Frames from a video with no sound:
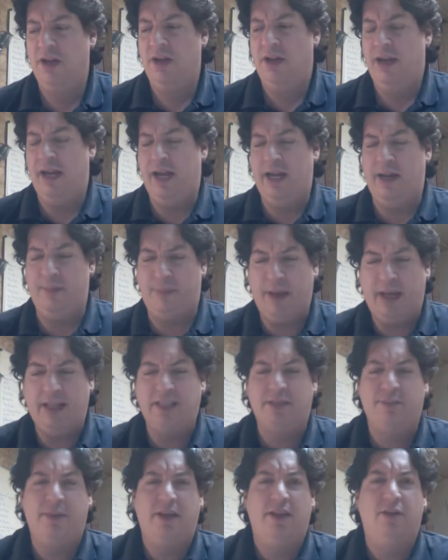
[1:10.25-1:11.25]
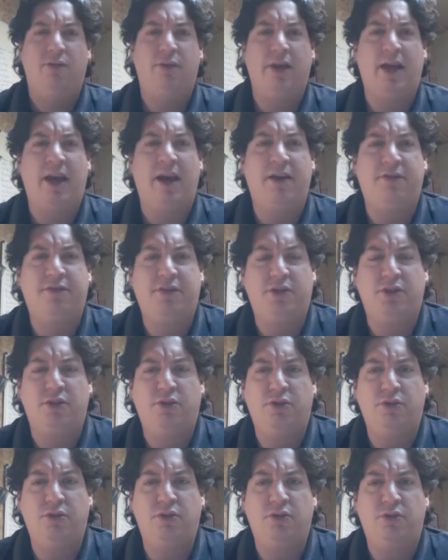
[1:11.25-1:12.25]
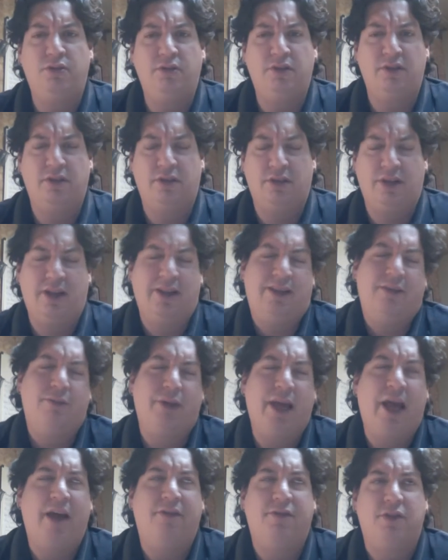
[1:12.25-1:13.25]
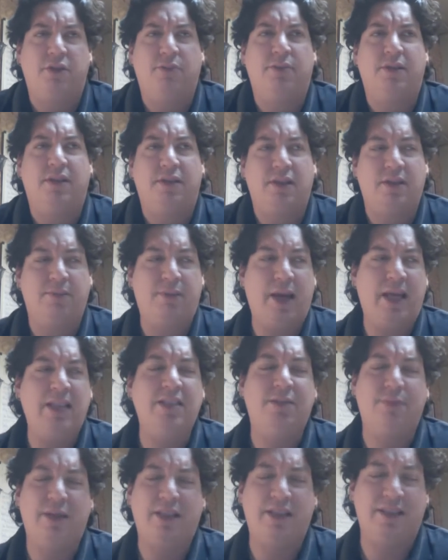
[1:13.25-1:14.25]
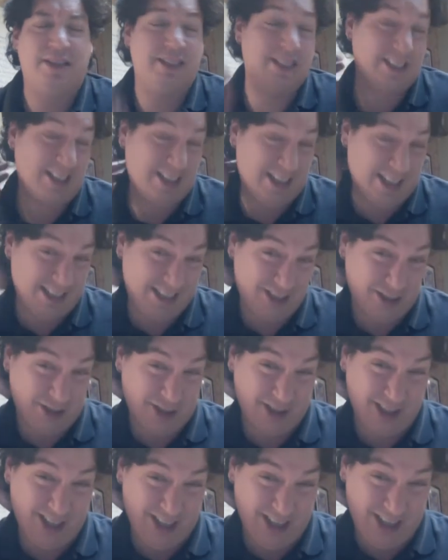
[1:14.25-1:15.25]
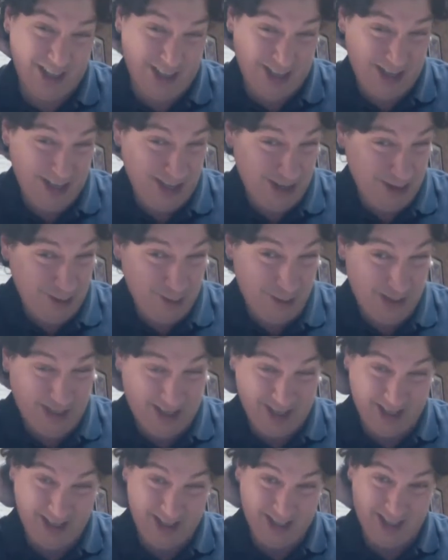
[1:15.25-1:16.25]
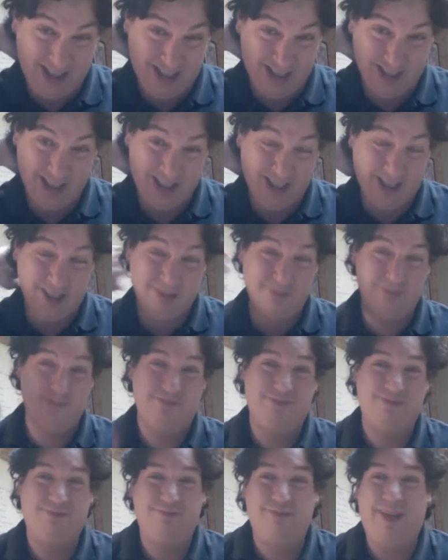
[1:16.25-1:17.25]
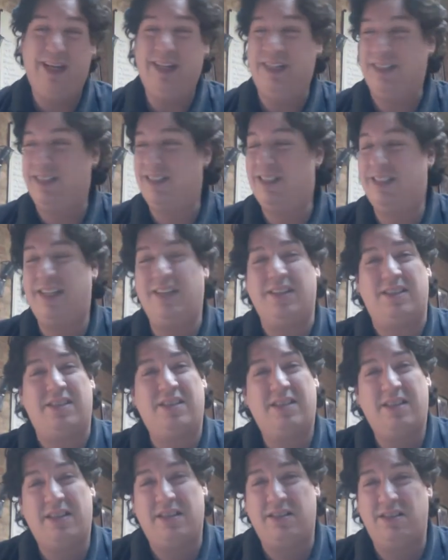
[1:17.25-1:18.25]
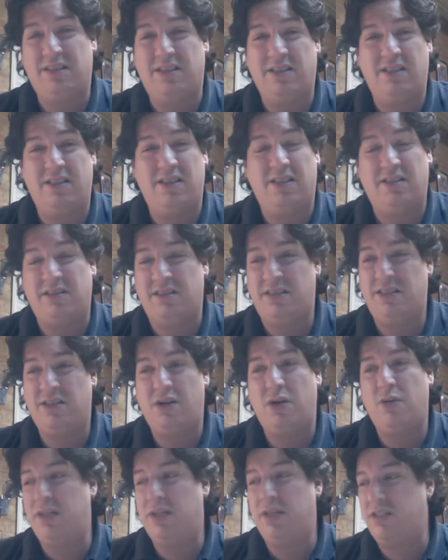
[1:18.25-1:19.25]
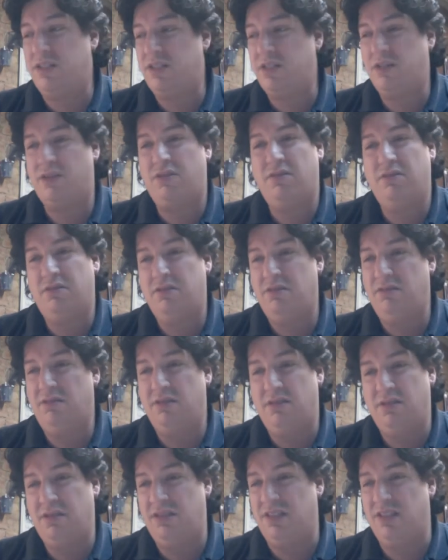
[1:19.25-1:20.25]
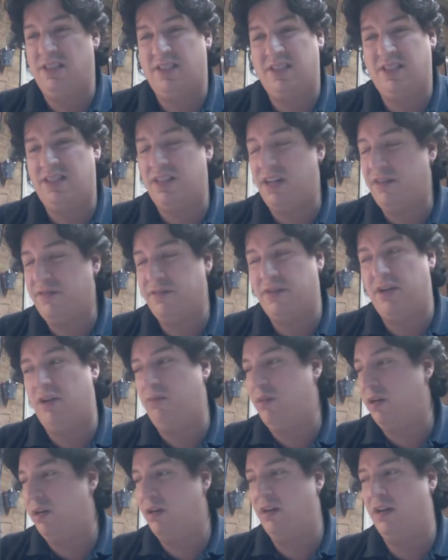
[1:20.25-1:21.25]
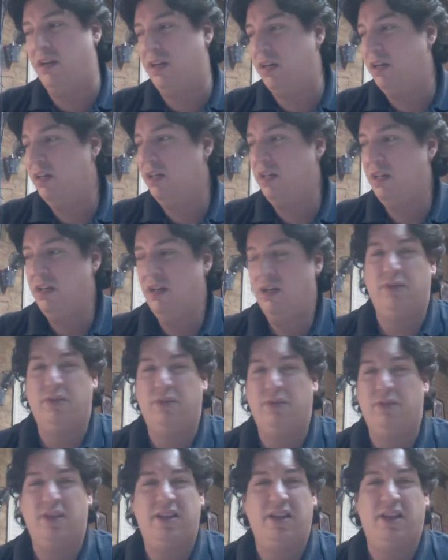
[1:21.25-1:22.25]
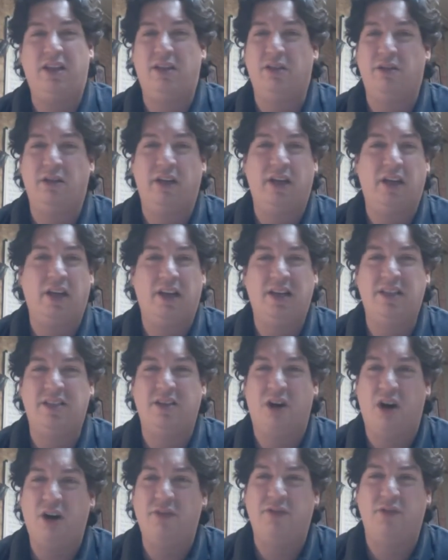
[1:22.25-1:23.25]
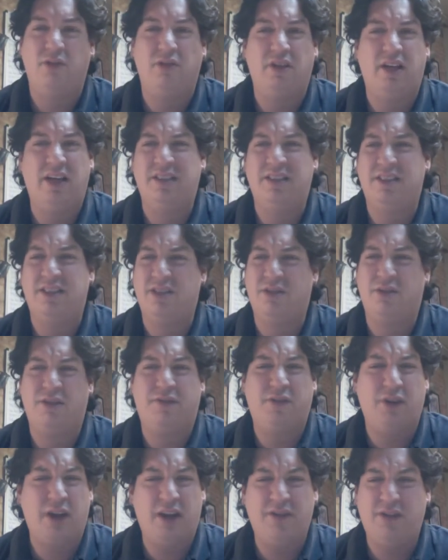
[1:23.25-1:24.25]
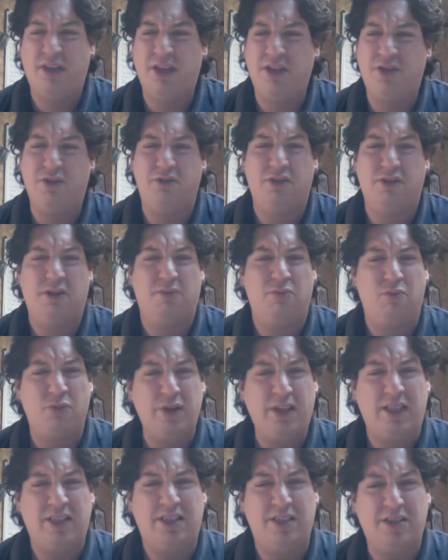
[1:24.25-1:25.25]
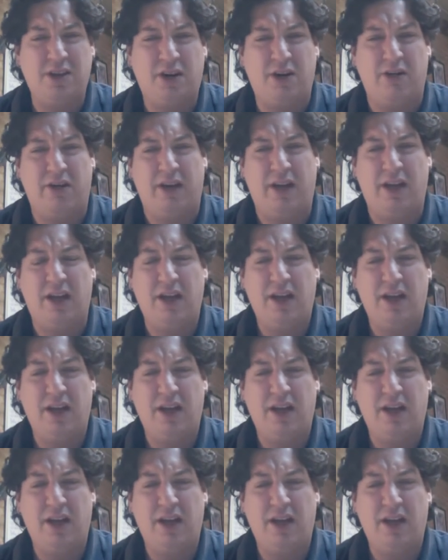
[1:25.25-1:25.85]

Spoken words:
And it pains me that we have to, or not that we have to, but it pains me that this class is online because, man, it sucks. There's so much just stuff going on with e-learning, and it's awful. And so if you're having issues, I'm really sorry.